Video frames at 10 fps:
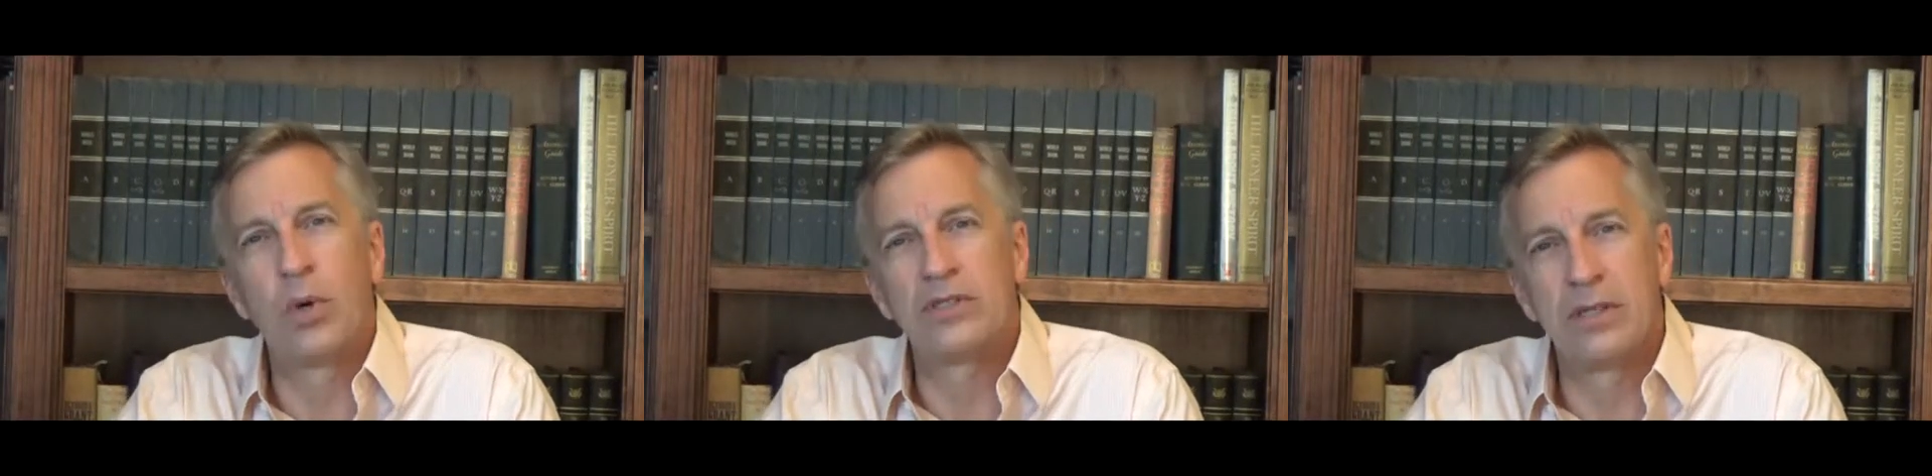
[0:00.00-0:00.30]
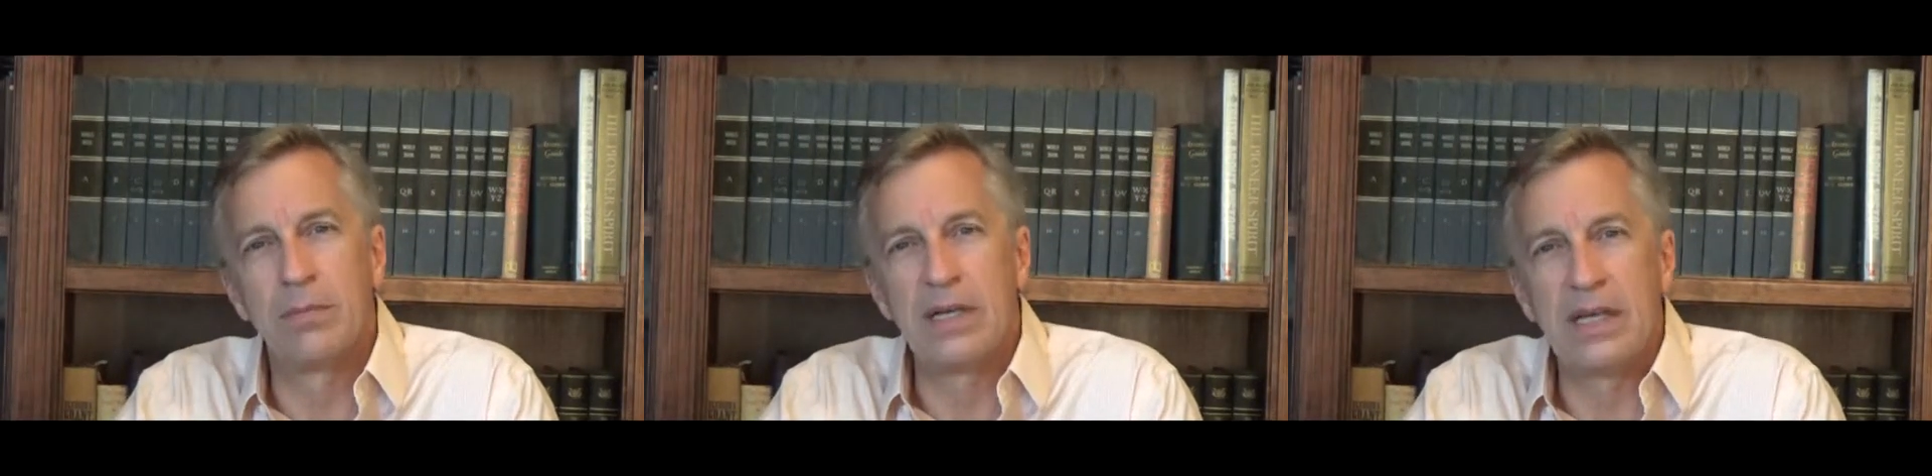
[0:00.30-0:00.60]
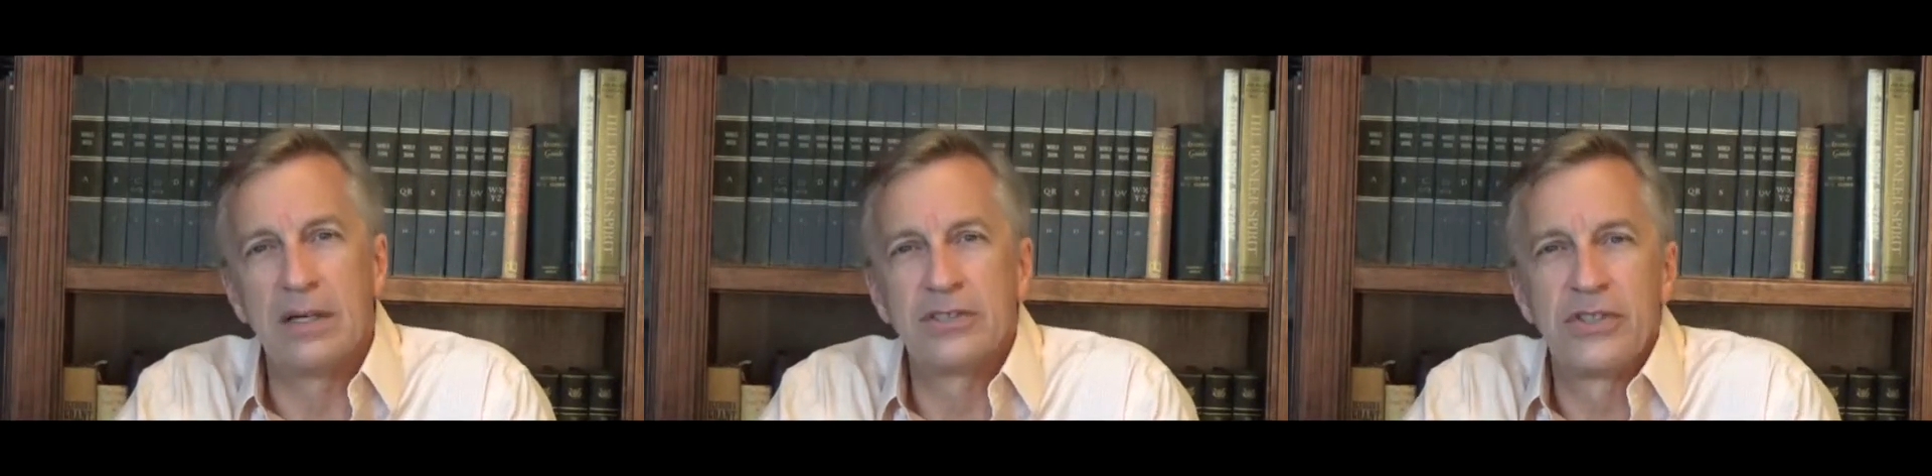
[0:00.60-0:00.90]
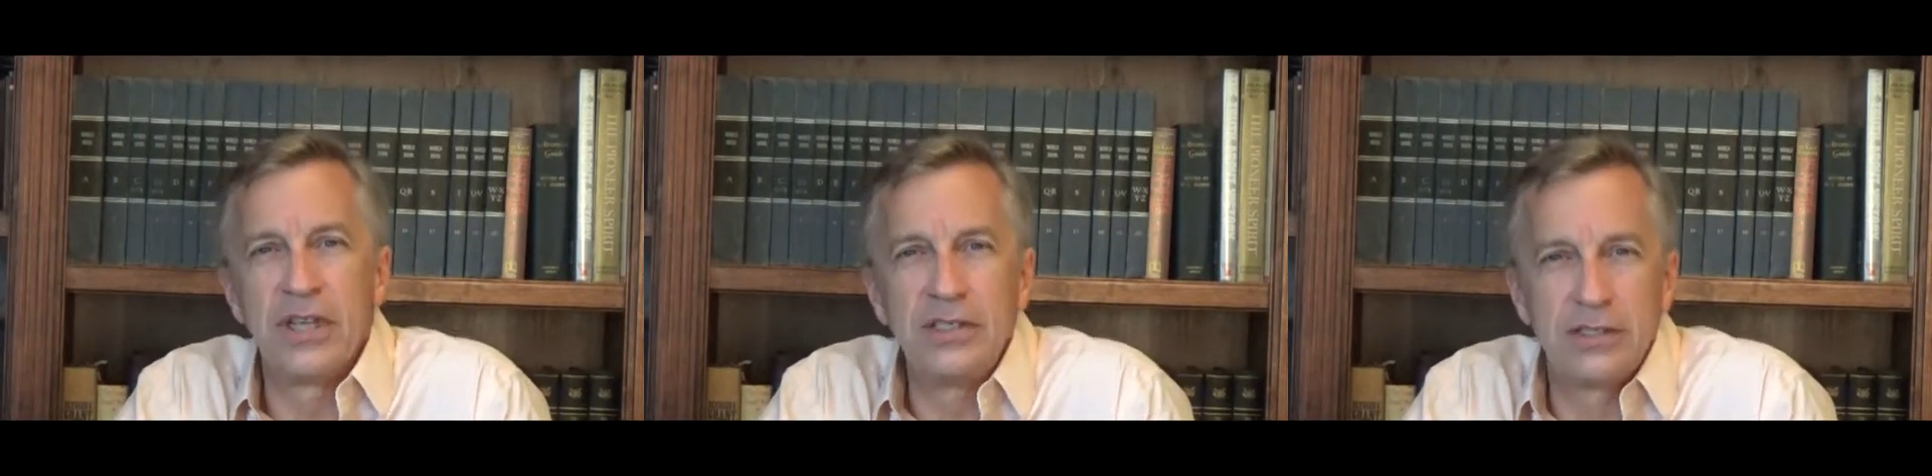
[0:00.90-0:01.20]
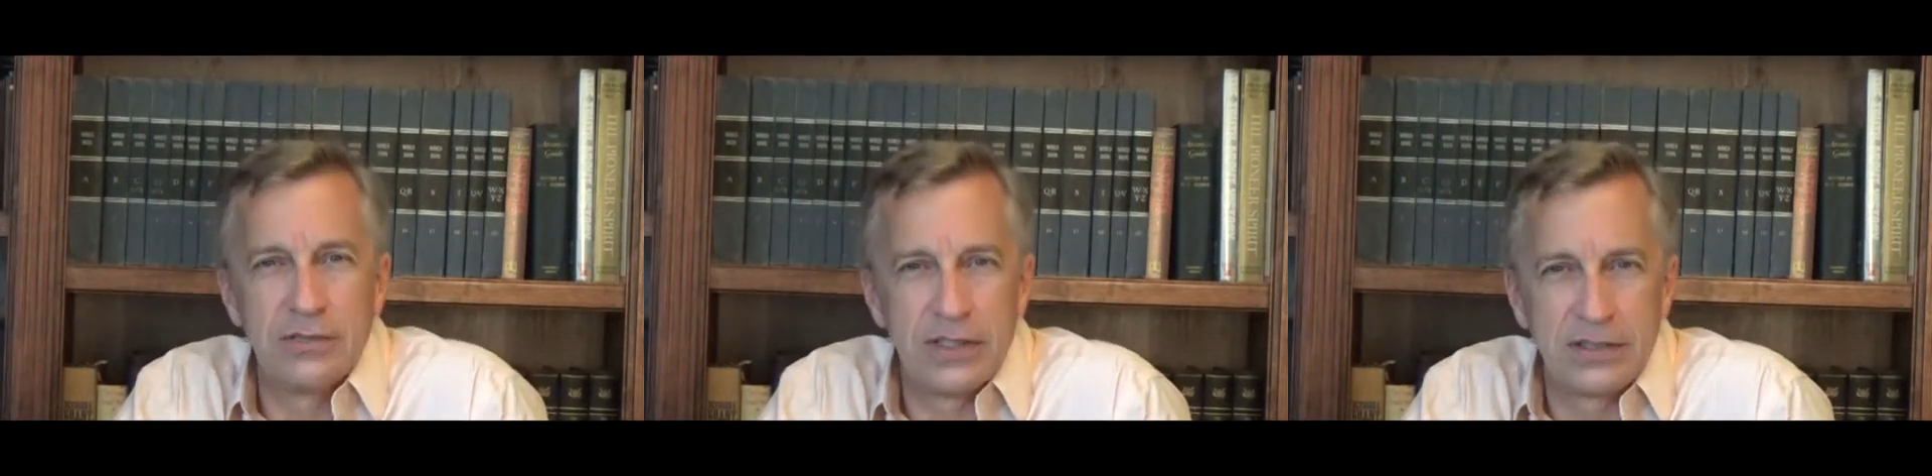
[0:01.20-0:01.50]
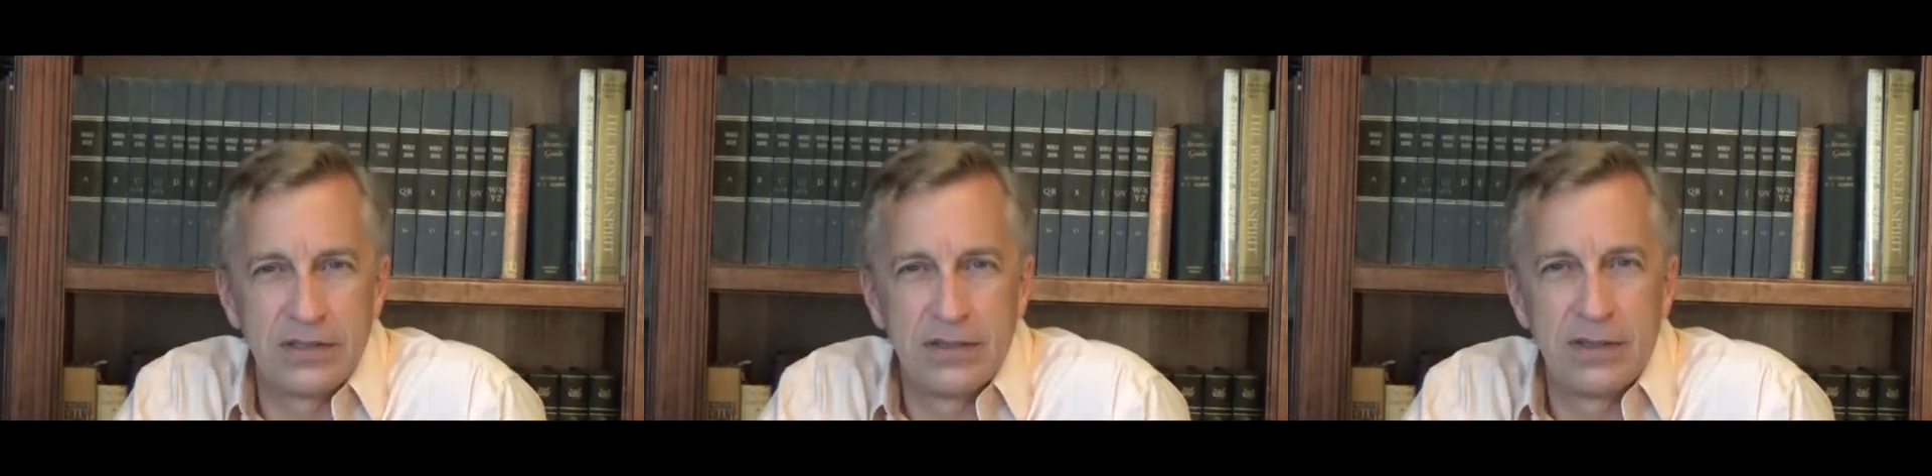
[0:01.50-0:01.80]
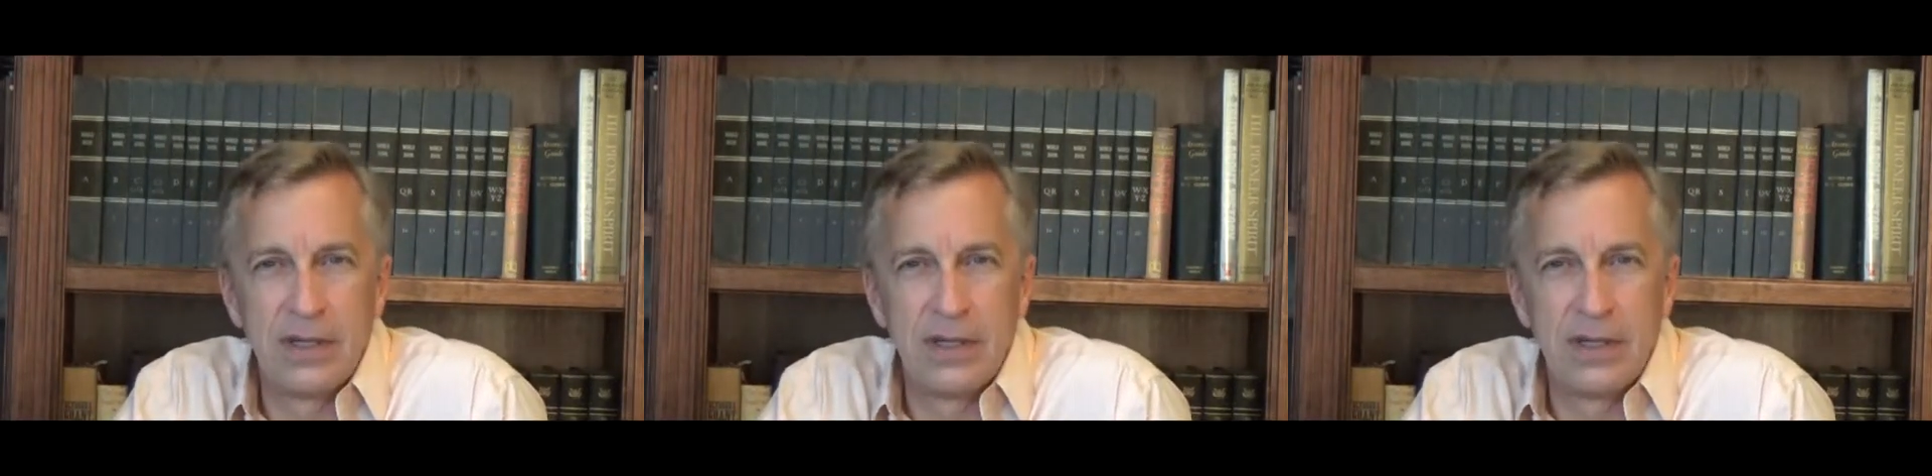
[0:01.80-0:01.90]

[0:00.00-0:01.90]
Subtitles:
what somebody else thinks of us.